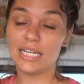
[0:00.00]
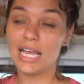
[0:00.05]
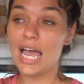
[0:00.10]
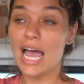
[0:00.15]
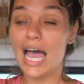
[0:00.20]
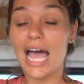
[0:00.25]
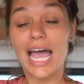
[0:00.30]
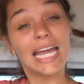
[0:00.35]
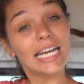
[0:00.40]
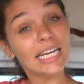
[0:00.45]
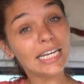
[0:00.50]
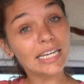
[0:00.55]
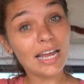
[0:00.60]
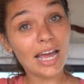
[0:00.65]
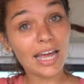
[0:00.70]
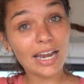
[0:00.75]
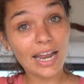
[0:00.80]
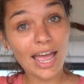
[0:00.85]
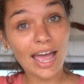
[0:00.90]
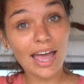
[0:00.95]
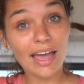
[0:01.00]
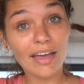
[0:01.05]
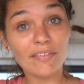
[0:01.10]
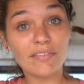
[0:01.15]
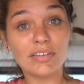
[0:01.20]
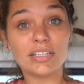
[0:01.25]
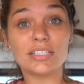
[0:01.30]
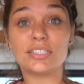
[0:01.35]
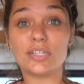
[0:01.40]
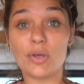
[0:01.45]
I did not have
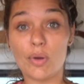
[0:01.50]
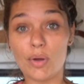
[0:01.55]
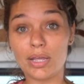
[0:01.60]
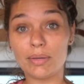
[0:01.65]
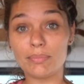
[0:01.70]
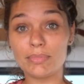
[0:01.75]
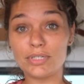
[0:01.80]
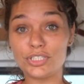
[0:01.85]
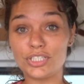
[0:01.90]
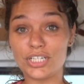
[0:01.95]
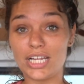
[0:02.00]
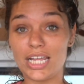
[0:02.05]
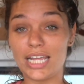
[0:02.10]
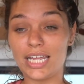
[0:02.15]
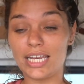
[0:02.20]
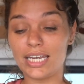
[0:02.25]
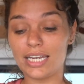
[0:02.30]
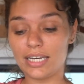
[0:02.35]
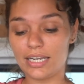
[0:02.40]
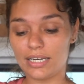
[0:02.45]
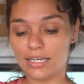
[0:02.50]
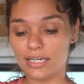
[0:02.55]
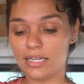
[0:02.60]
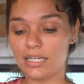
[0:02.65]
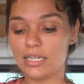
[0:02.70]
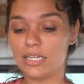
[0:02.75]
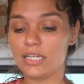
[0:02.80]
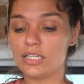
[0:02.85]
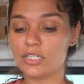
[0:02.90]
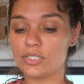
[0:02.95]
a sewing machine,
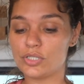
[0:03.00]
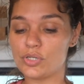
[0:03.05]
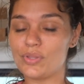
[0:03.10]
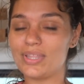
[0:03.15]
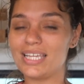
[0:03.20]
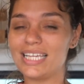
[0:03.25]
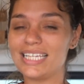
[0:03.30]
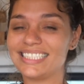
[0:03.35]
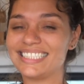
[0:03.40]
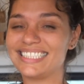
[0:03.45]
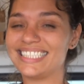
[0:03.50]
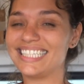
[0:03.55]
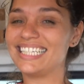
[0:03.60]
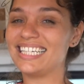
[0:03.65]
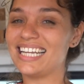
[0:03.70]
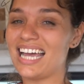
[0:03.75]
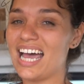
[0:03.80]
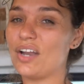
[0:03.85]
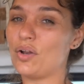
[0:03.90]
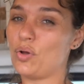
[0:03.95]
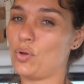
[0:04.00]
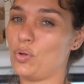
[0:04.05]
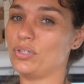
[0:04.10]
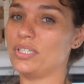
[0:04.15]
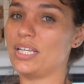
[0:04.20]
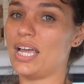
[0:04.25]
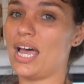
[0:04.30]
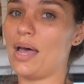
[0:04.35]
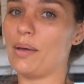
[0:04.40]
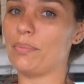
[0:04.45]
so these did not hold
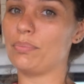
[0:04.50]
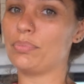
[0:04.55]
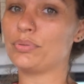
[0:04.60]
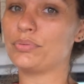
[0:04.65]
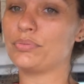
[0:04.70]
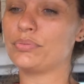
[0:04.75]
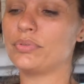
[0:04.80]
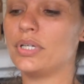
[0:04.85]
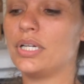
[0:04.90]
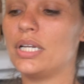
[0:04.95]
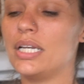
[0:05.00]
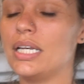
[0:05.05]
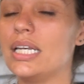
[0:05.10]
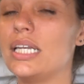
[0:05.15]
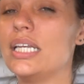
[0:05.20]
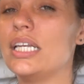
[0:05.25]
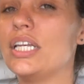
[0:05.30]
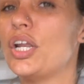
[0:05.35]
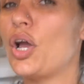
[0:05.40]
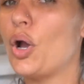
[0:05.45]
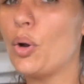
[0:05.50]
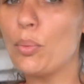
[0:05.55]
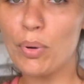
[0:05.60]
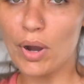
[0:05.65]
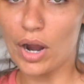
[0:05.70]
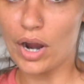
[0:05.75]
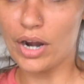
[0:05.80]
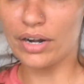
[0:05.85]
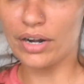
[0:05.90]
up. No part